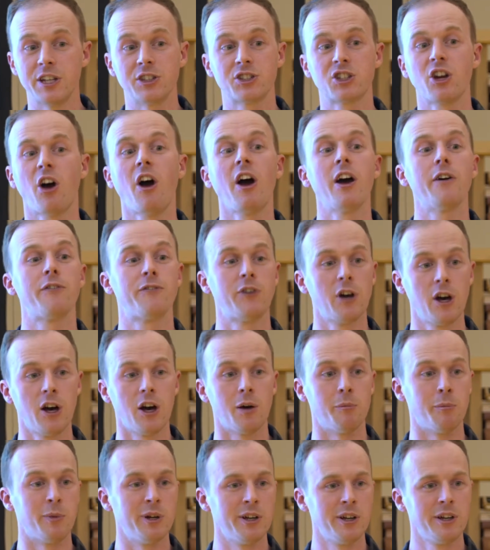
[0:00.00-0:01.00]
entire
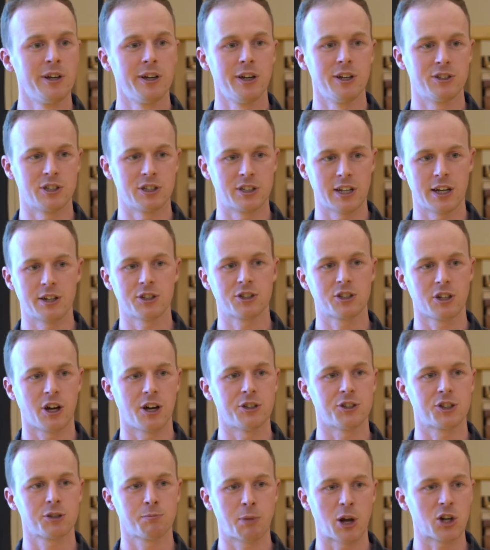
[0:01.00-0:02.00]
firm is a data
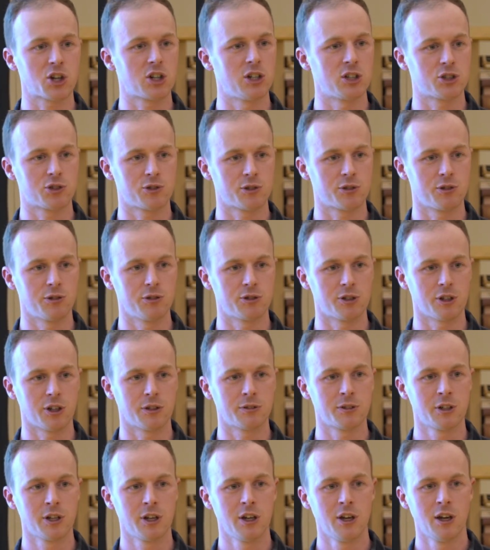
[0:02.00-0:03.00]
science specialist recruiter.
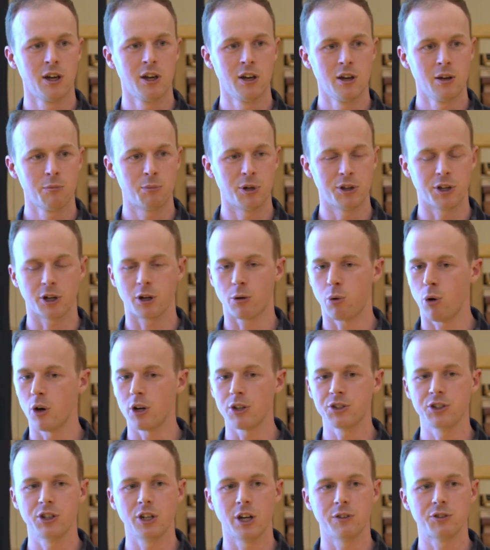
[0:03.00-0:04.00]
But the
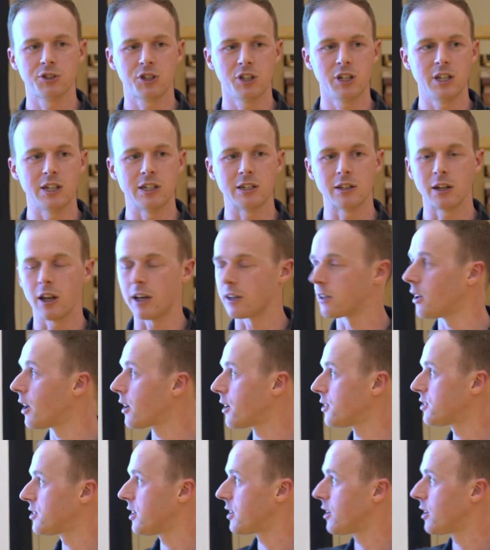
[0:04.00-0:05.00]
quality I've seen, like I said